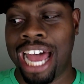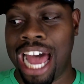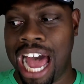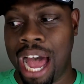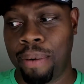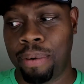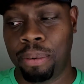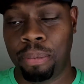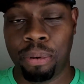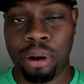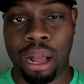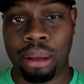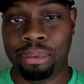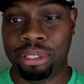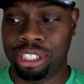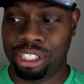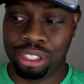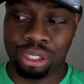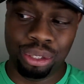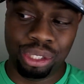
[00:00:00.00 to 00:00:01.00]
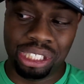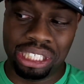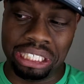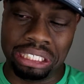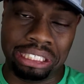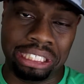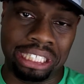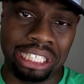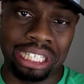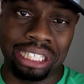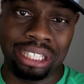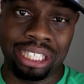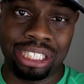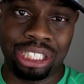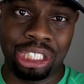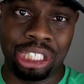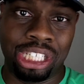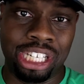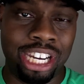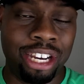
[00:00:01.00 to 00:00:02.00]
I would probably choose just to get the
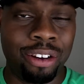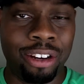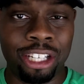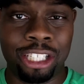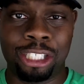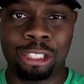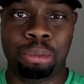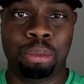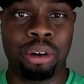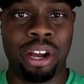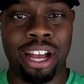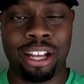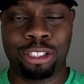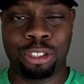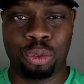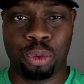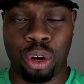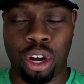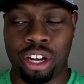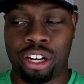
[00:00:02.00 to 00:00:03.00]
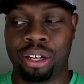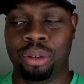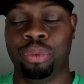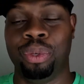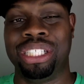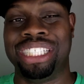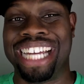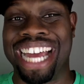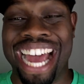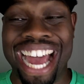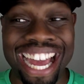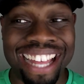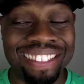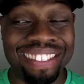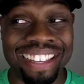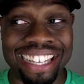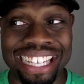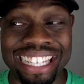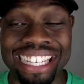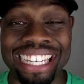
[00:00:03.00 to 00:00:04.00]
generic Sprouts water, which I
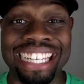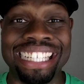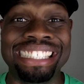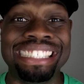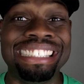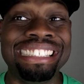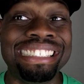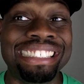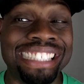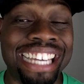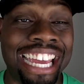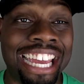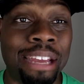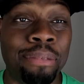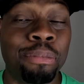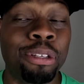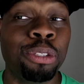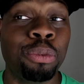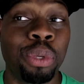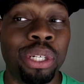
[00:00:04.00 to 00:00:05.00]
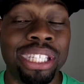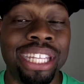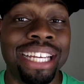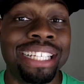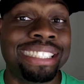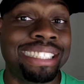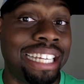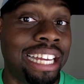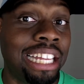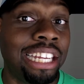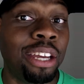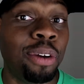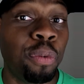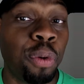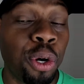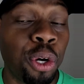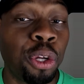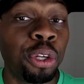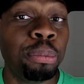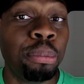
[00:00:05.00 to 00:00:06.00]
think is the same as what they sell at
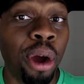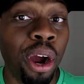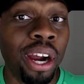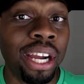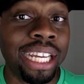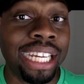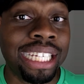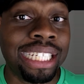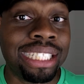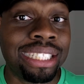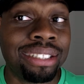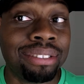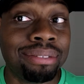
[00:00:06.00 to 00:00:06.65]
World Market.